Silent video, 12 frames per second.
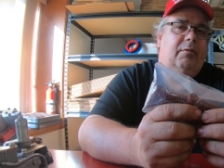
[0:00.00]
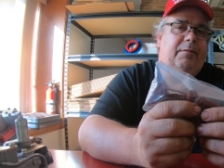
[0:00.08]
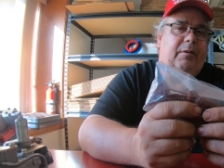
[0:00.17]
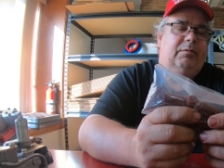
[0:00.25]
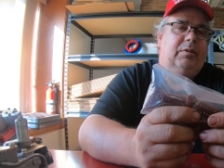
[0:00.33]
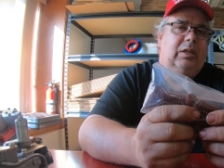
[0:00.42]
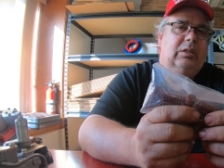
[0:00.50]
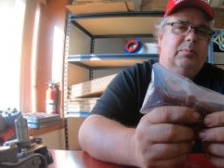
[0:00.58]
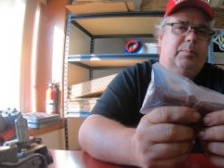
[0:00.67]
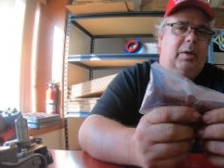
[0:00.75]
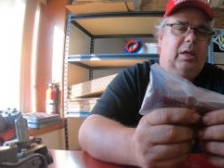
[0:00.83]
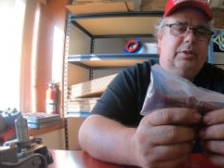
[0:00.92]
15
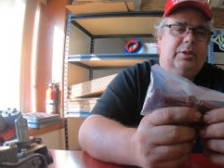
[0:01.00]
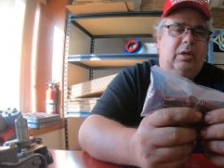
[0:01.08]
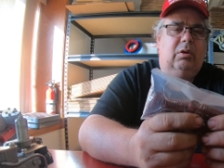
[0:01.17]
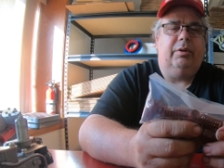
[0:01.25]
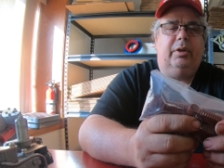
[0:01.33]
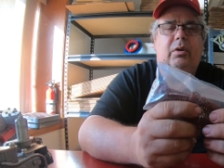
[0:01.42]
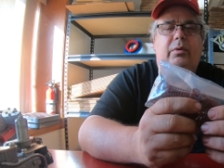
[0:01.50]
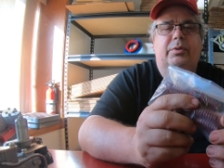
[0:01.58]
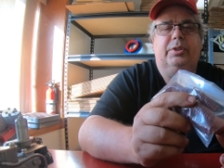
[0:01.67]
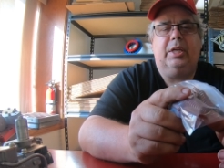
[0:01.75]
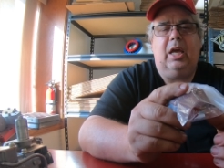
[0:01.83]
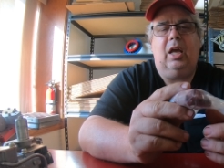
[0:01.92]
springs and only
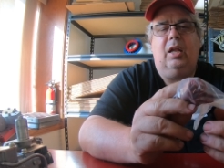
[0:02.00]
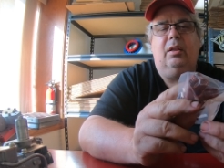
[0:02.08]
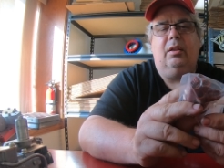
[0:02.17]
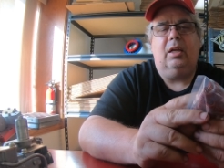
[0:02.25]
holds 10,